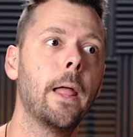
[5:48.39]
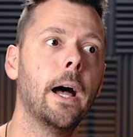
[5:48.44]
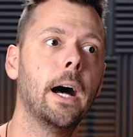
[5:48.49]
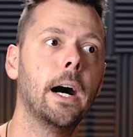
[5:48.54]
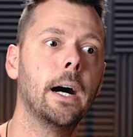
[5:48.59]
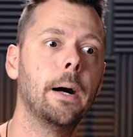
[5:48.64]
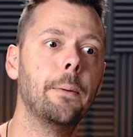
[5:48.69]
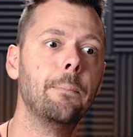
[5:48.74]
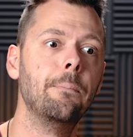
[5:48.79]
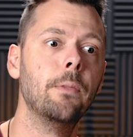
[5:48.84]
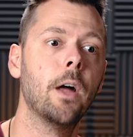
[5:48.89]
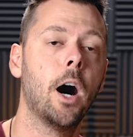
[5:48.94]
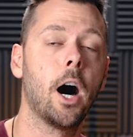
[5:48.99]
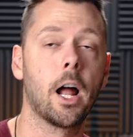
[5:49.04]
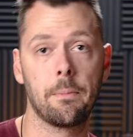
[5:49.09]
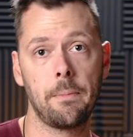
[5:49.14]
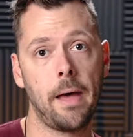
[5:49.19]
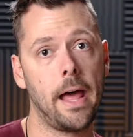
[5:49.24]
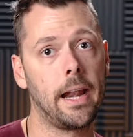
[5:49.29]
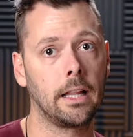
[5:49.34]
um,
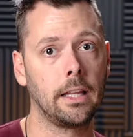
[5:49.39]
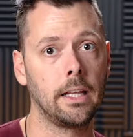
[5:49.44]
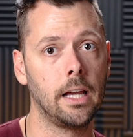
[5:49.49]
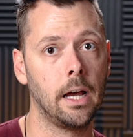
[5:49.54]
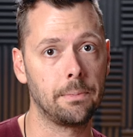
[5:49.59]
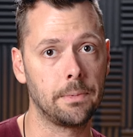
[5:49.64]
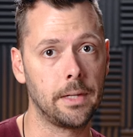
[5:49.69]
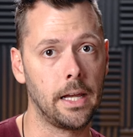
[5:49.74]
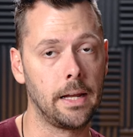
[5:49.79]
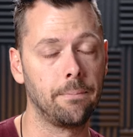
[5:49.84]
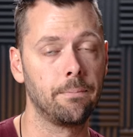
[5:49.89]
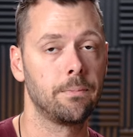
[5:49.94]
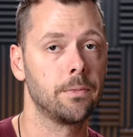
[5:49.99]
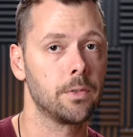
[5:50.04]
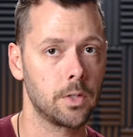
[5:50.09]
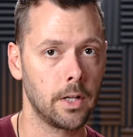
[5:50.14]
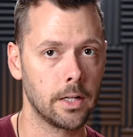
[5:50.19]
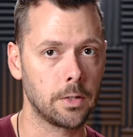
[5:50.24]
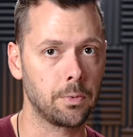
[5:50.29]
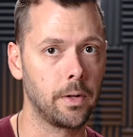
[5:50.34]
automatically update.
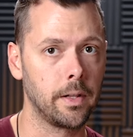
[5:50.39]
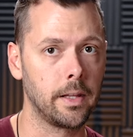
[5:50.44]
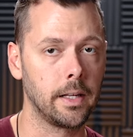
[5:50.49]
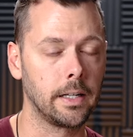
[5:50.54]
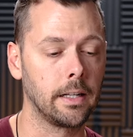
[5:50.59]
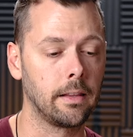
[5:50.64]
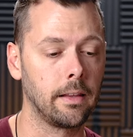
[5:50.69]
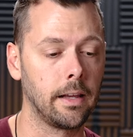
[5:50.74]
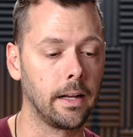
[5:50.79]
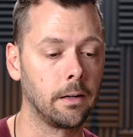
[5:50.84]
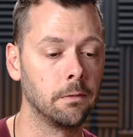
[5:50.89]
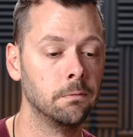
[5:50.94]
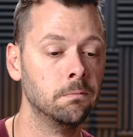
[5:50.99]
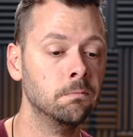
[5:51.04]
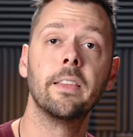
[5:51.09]
So that's one thing to think.